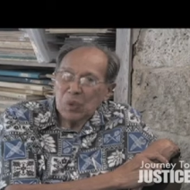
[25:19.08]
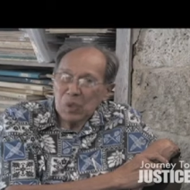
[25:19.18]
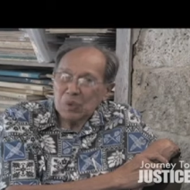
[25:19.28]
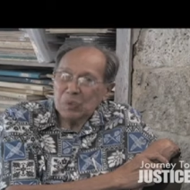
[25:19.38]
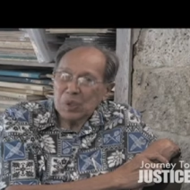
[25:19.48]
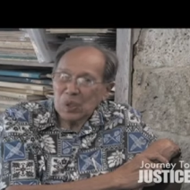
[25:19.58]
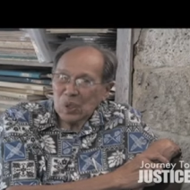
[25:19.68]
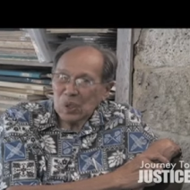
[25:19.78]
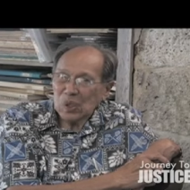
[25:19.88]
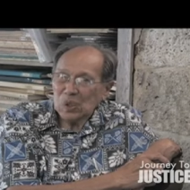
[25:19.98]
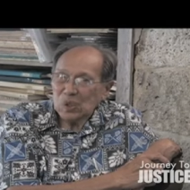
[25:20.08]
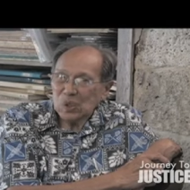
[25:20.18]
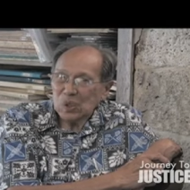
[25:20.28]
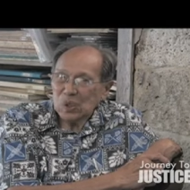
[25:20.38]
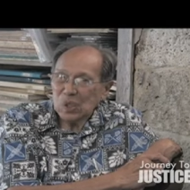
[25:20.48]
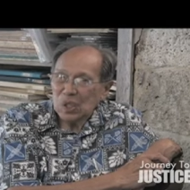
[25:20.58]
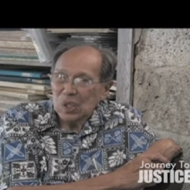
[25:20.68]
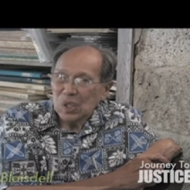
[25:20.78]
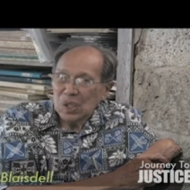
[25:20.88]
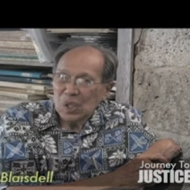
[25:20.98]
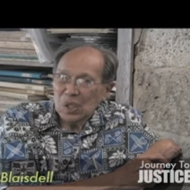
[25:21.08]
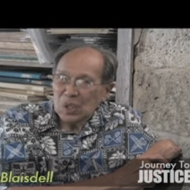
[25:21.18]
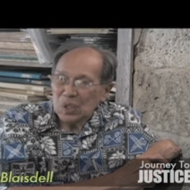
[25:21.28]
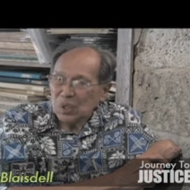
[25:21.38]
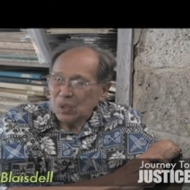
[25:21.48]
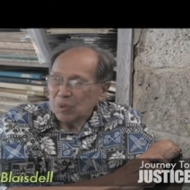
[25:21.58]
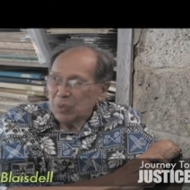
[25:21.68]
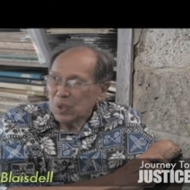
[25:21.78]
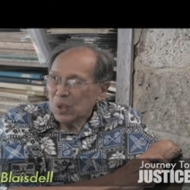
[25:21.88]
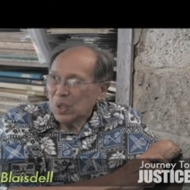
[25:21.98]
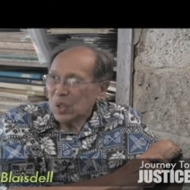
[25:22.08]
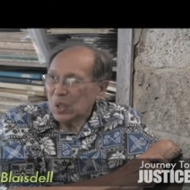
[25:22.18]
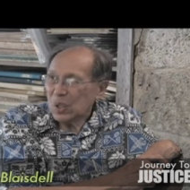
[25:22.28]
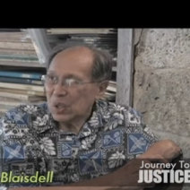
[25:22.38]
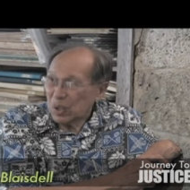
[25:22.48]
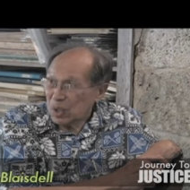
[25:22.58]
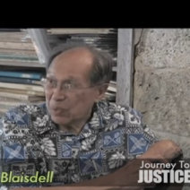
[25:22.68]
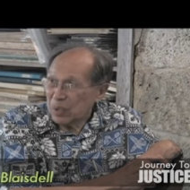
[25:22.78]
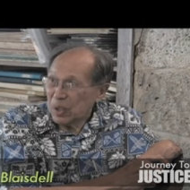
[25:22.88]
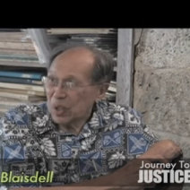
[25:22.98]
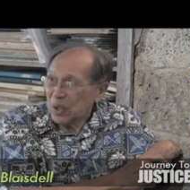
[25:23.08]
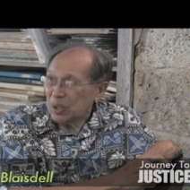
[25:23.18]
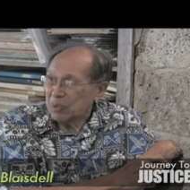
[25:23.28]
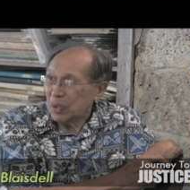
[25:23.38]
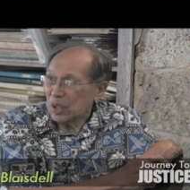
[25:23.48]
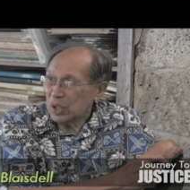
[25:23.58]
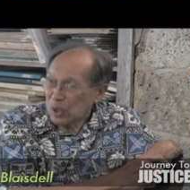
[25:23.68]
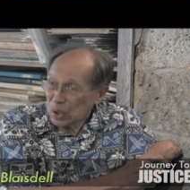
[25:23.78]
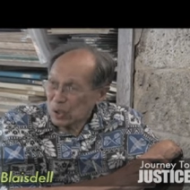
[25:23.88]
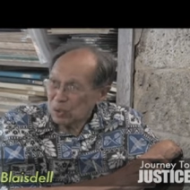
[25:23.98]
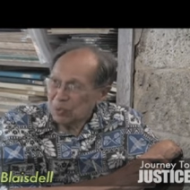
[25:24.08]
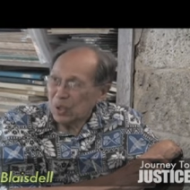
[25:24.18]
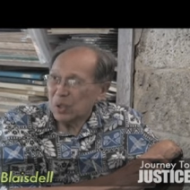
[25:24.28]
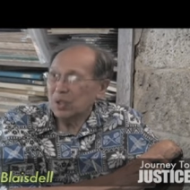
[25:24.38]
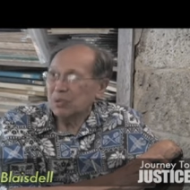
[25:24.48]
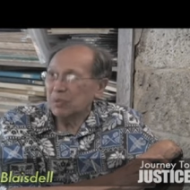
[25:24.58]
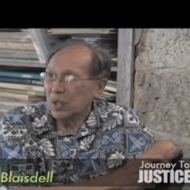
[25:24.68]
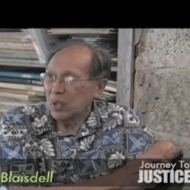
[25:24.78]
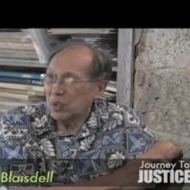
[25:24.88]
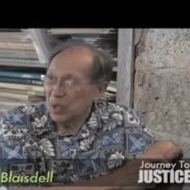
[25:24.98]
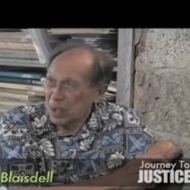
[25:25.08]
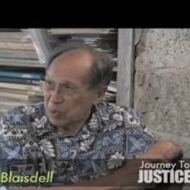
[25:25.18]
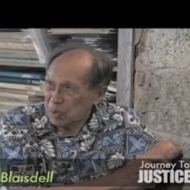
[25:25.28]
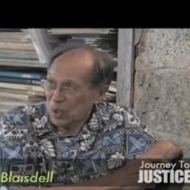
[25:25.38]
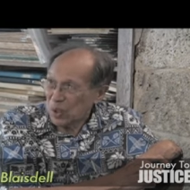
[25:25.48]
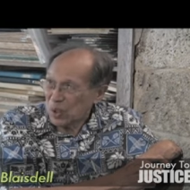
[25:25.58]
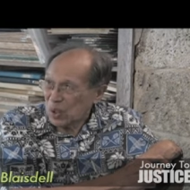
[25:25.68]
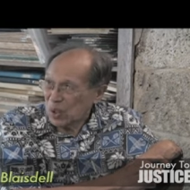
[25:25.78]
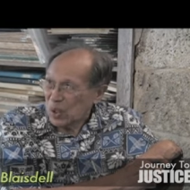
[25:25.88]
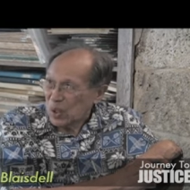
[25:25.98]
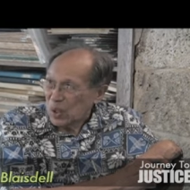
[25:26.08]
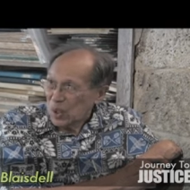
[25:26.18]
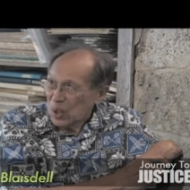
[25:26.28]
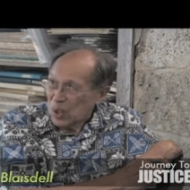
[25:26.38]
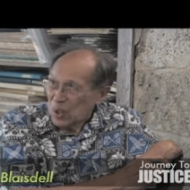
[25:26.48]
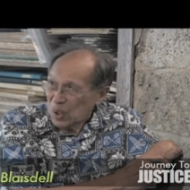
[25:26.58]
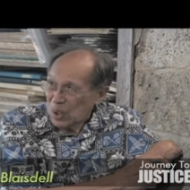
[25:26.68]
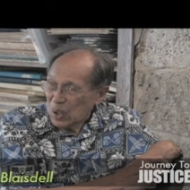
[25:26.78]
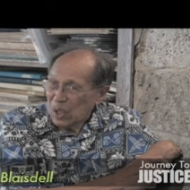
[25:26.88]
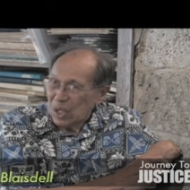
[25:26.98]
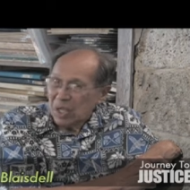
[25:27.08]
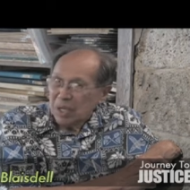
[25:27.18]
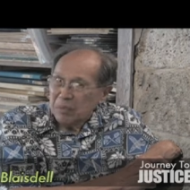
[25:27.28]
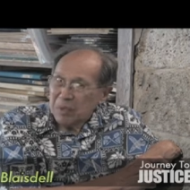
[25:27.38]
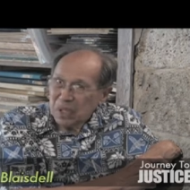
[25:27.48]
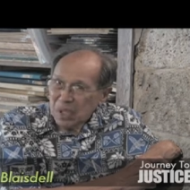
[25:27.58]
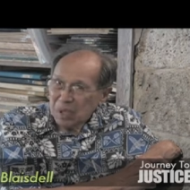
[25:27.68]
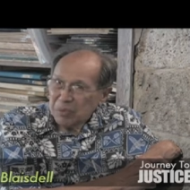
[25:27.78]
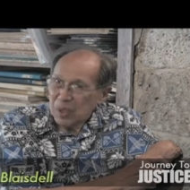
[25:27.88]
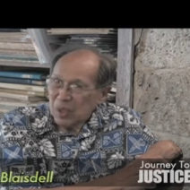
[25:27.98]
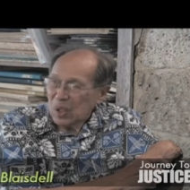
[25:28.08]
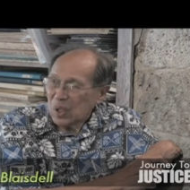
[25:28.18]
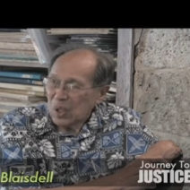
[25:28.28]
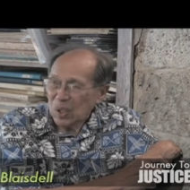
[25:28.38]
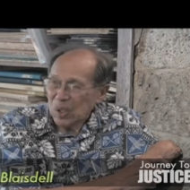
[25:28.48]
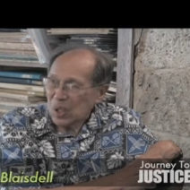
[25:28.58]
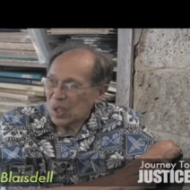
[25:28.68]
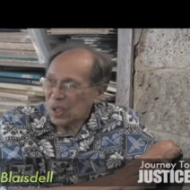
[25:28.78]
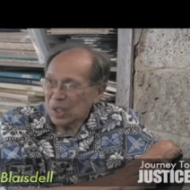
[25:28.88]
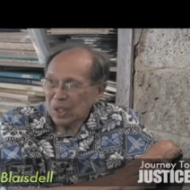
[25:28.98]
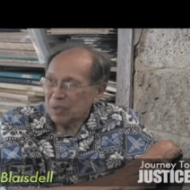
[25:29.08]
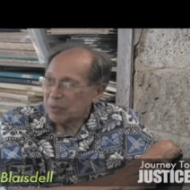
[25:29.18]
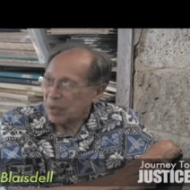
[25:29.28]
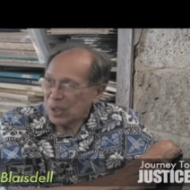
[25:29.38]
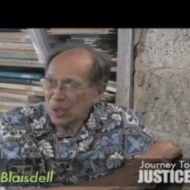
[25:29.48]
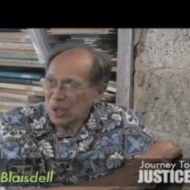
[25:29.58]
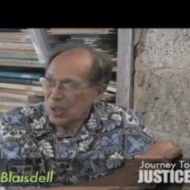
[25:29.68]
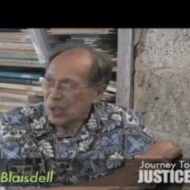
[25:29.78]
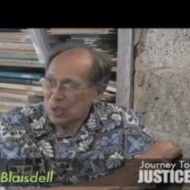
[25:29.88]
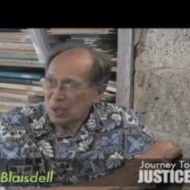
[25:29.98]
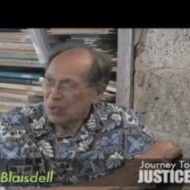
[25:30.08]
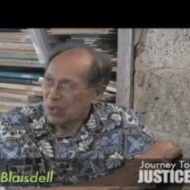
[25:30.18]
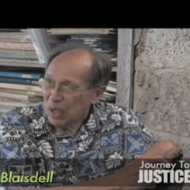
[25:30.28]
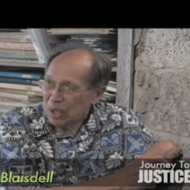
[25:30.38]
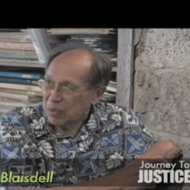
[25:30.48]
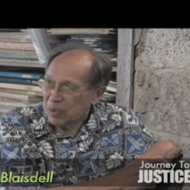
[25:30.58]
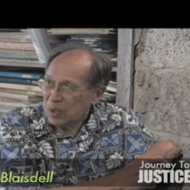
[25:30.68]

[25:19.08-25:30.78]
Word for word: Well, because, you know, the more I thought about it and the more I talked about it and the more I read about it, mm-hmm. right, becoming like an American Indian tribe